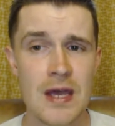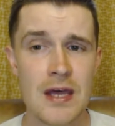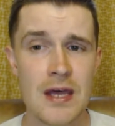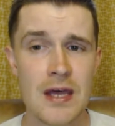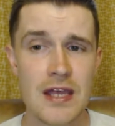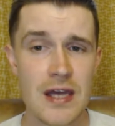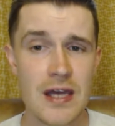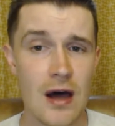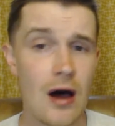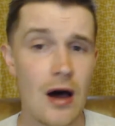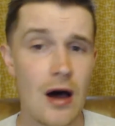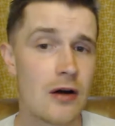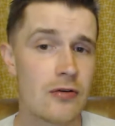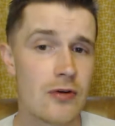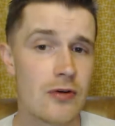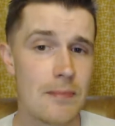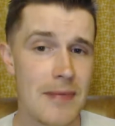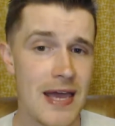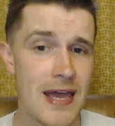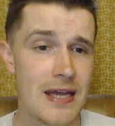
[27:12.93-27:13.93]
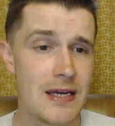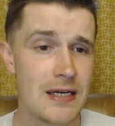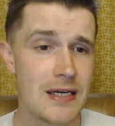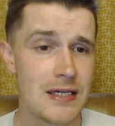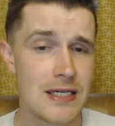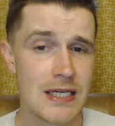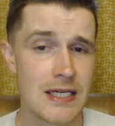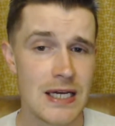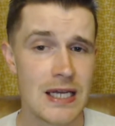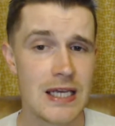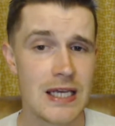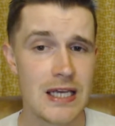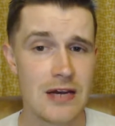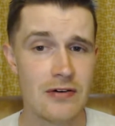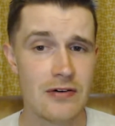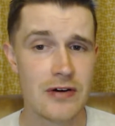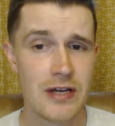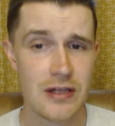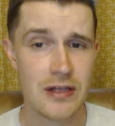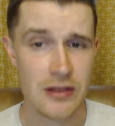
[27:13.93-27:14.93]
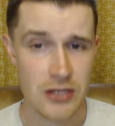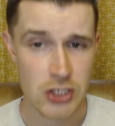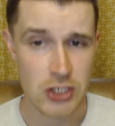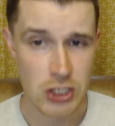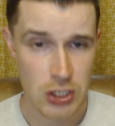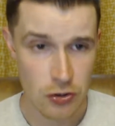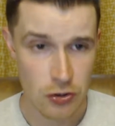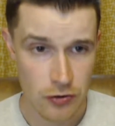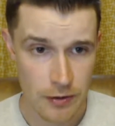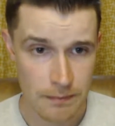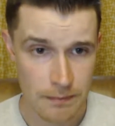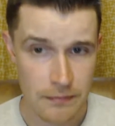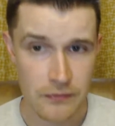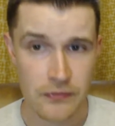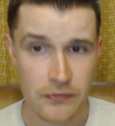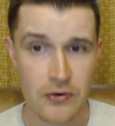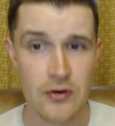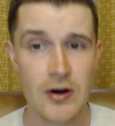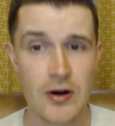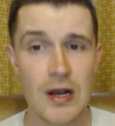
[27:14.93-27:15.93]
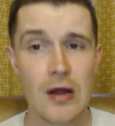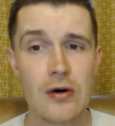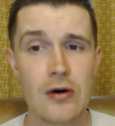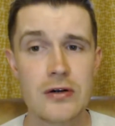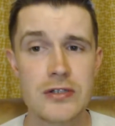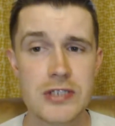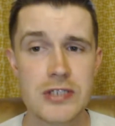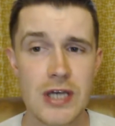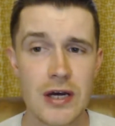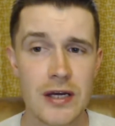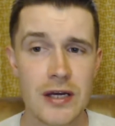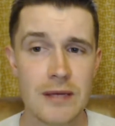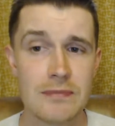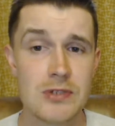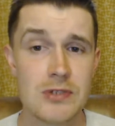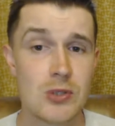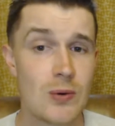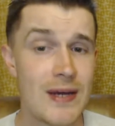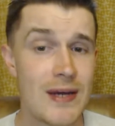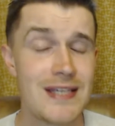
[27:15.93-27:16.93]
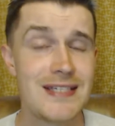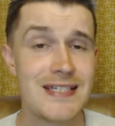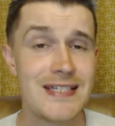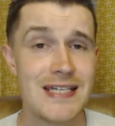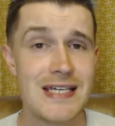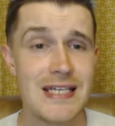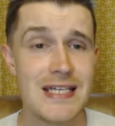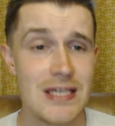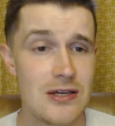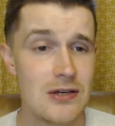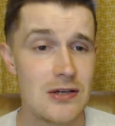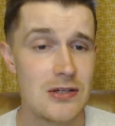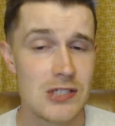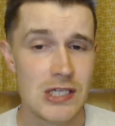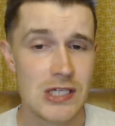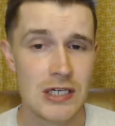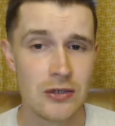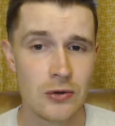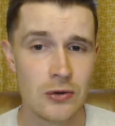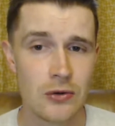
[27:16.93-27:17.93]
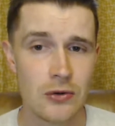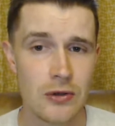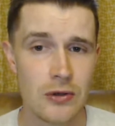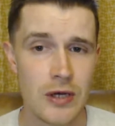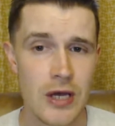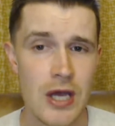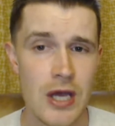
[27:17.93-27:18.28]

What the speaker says: The ark remained in Kiriath Jearim for a long time, 20 years in all.